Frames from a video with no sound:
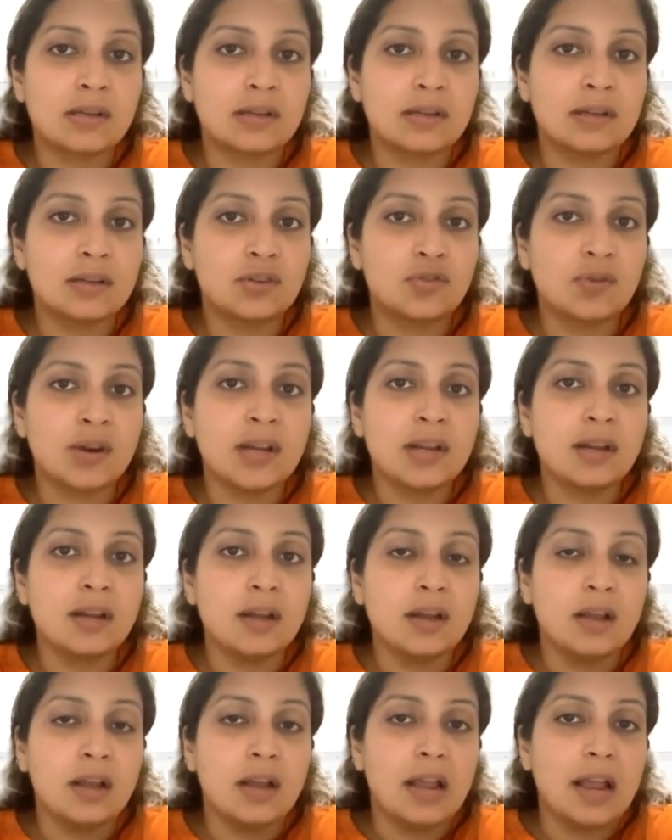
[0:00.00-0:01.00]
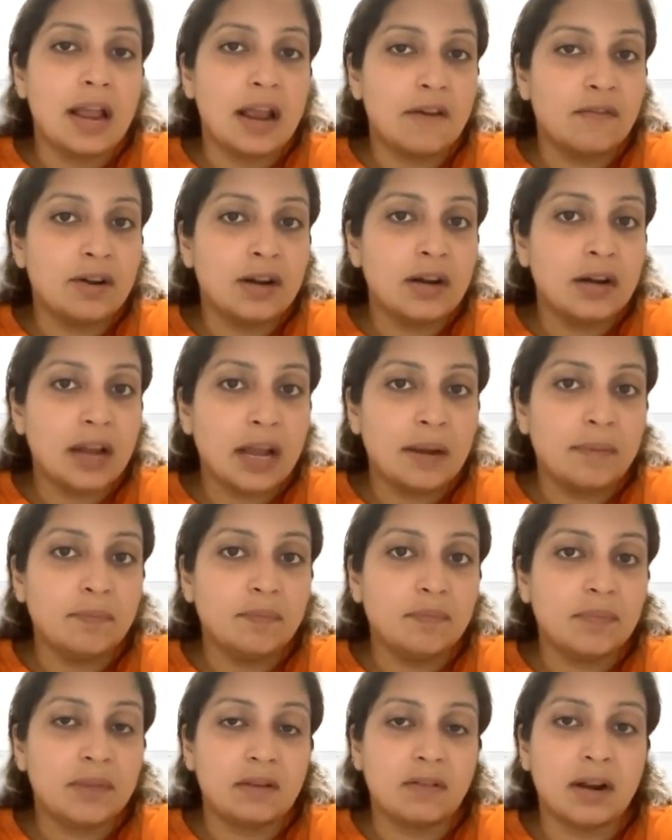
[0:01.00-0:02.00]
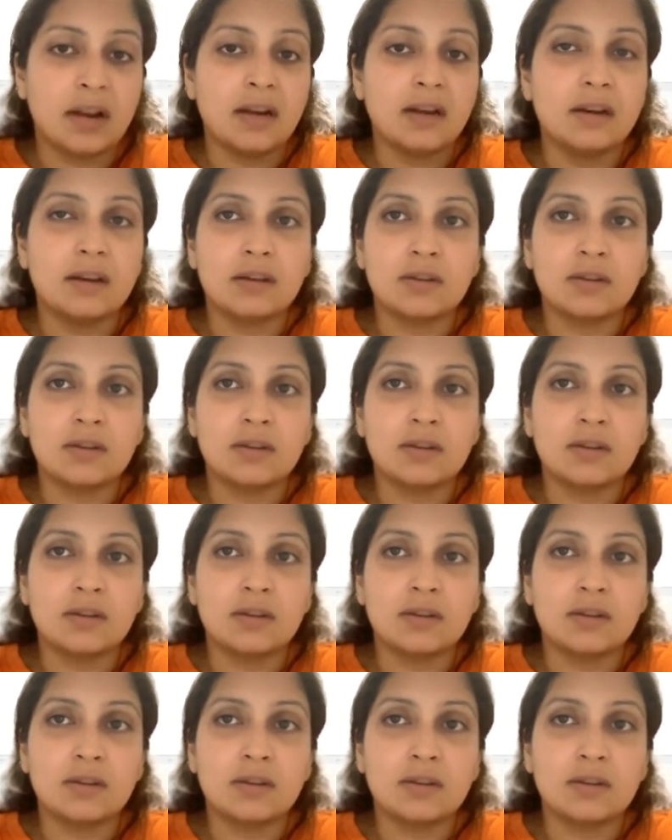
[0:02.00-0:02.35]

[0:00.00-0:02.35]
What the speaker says: the string every time, right?